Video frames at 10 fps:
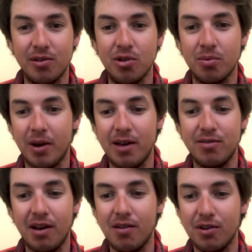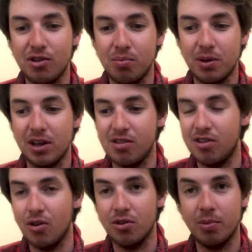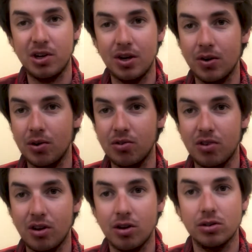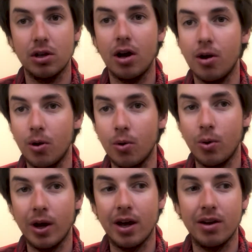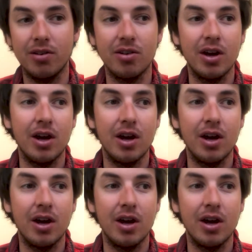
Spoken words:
Those are my favorites, but they sell the materials in glow, and